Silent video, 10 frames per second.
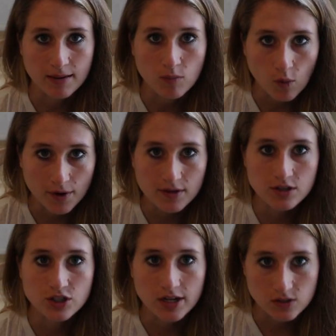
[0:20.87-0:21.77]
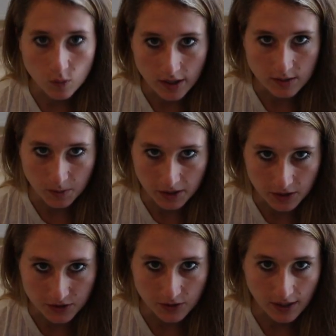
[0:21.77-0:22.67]
more than just what to put in
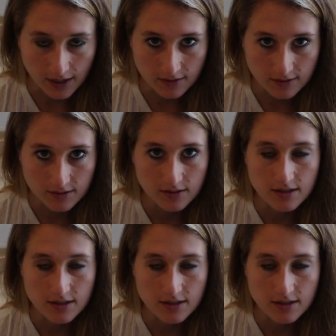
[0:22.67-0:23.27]
your suitcase.